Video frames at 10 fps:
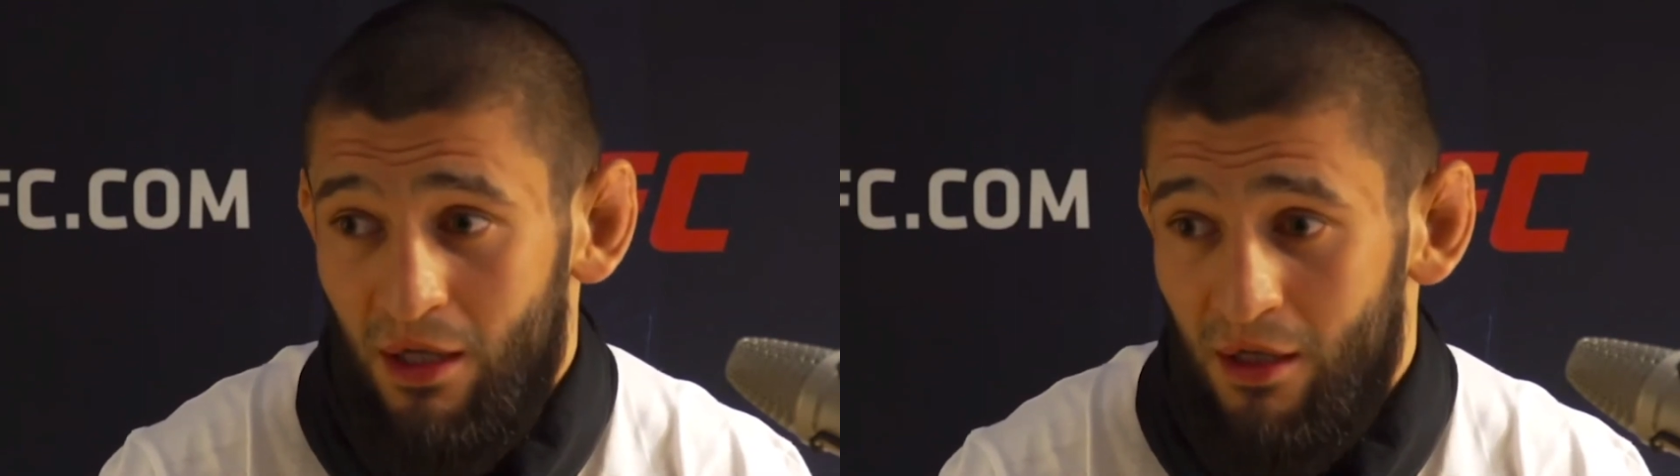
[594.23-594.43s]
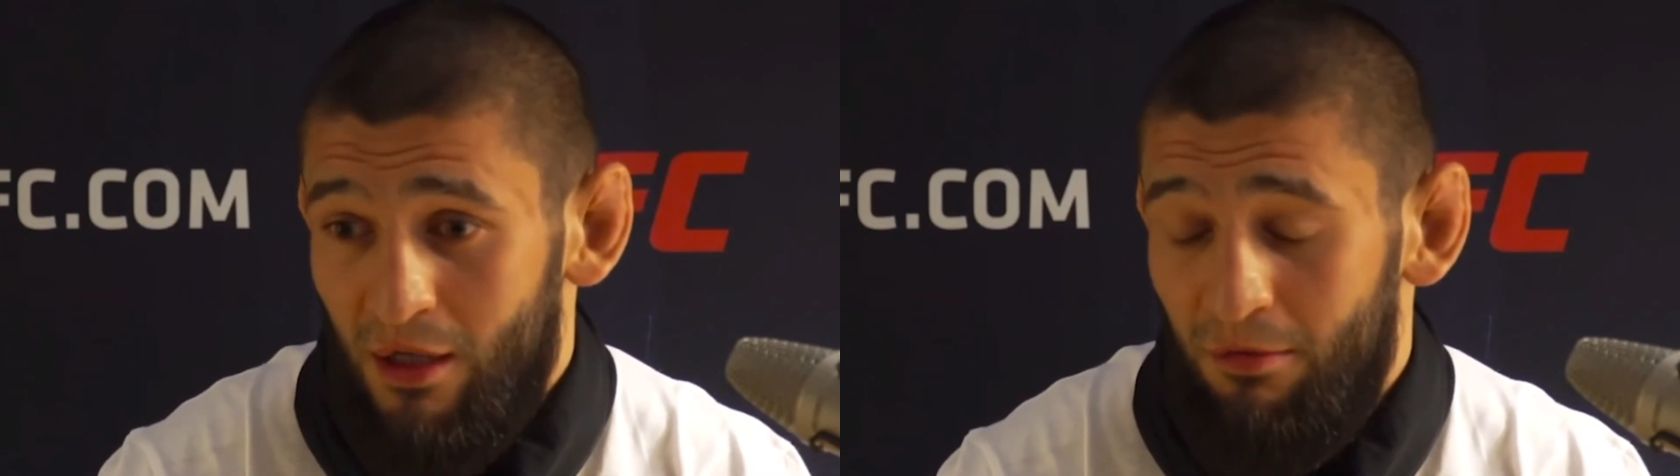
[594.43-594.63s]

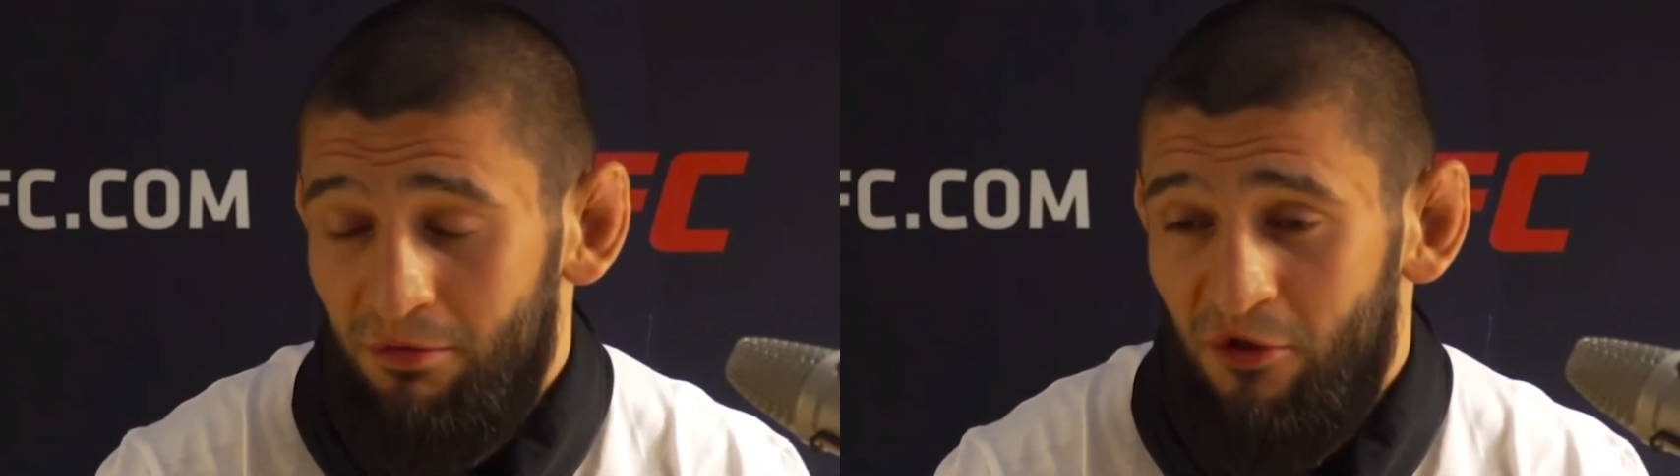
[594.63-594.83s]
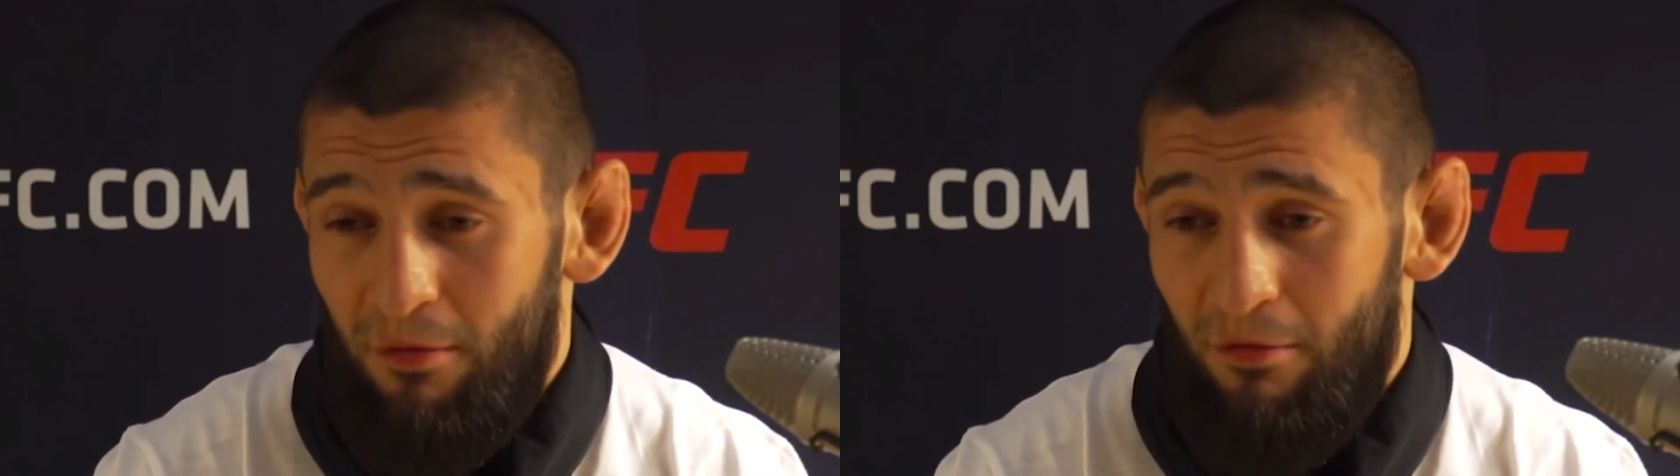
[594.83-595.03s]
can
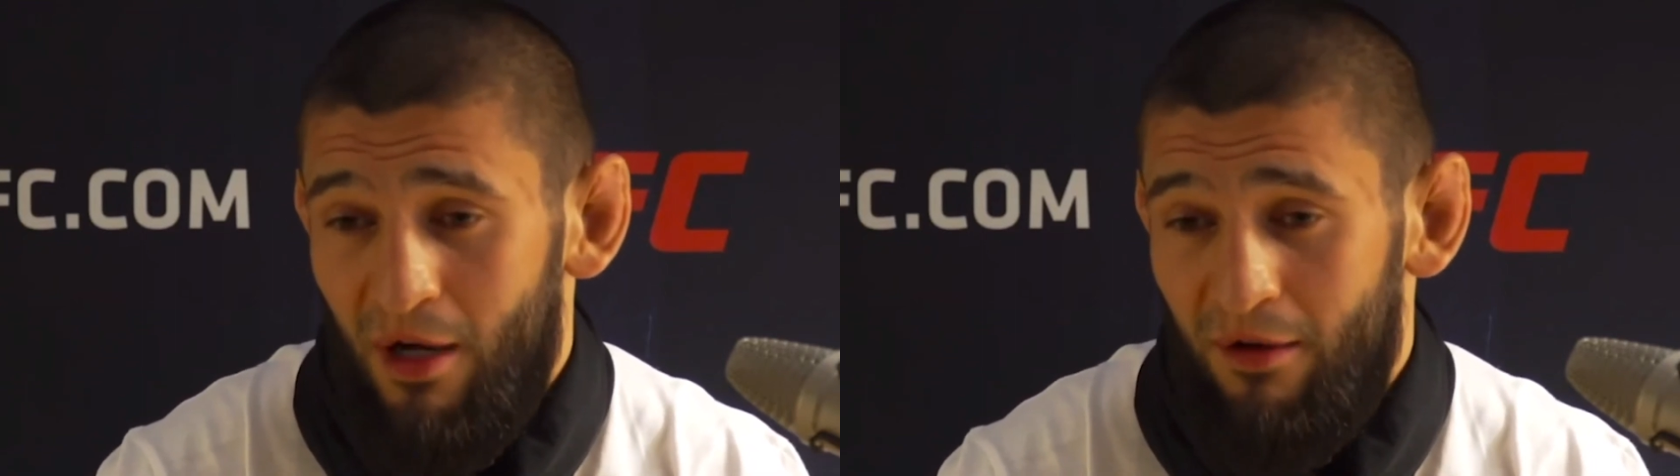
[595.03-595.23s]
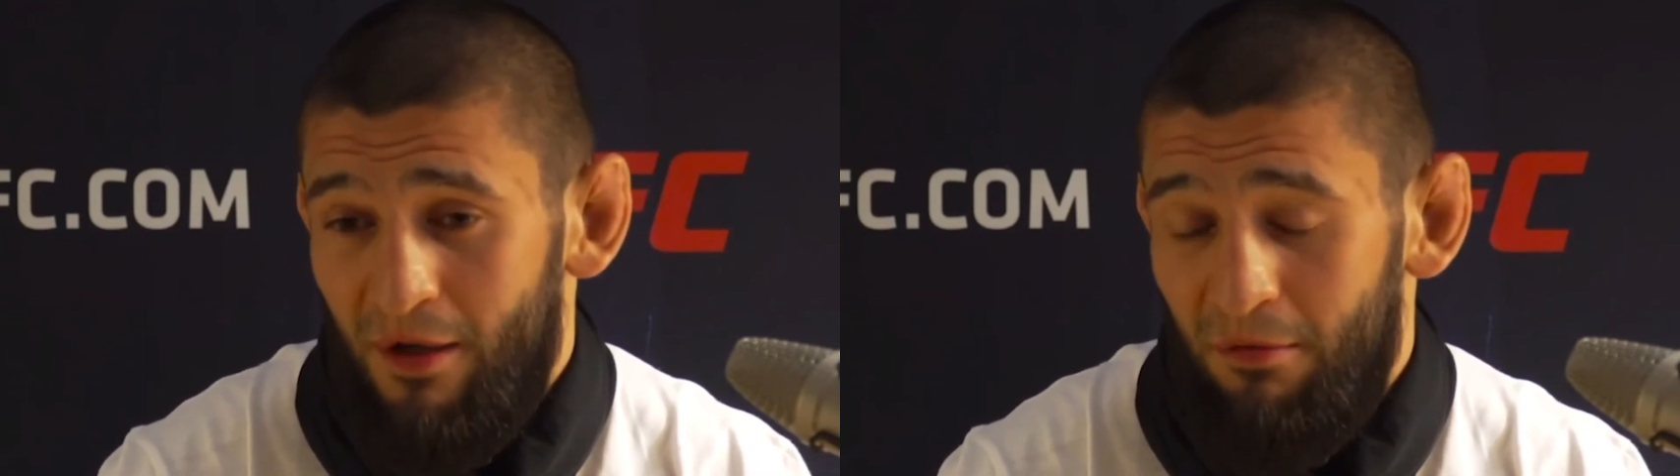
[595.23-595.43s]
help
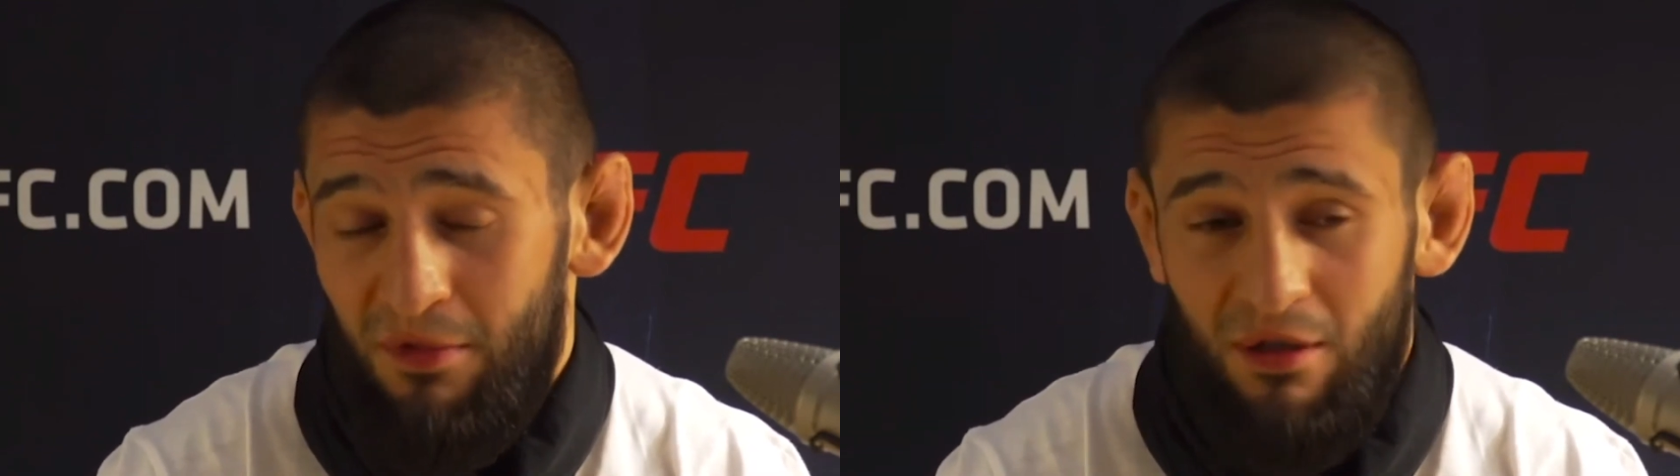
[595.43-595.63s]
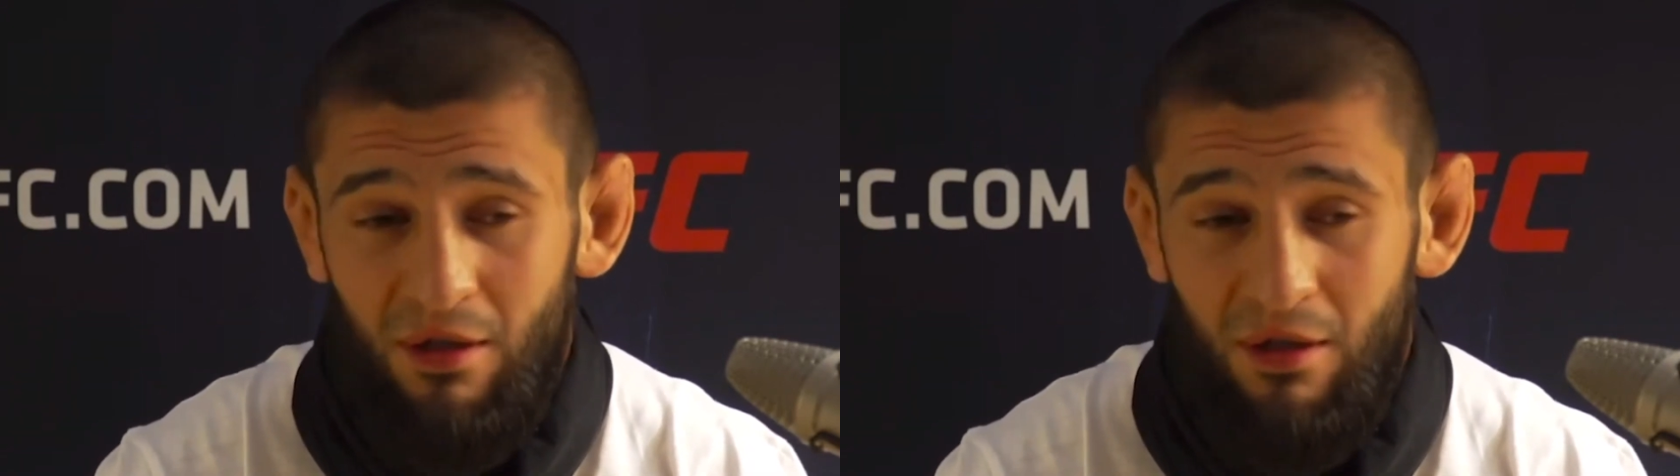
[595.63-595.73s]
my family,